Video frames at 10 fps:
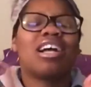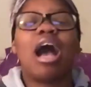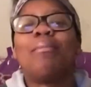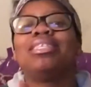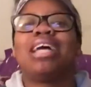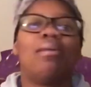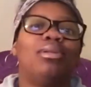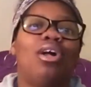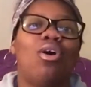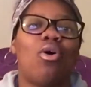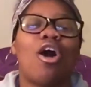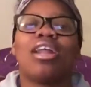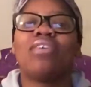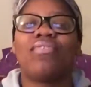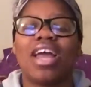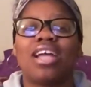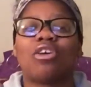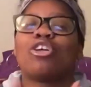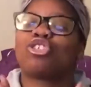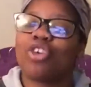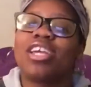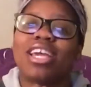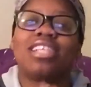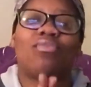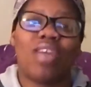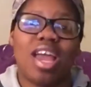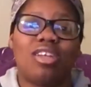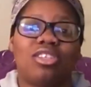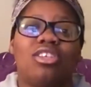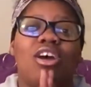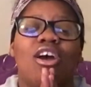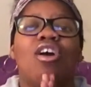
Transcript: Comment down below. Are stray kids fans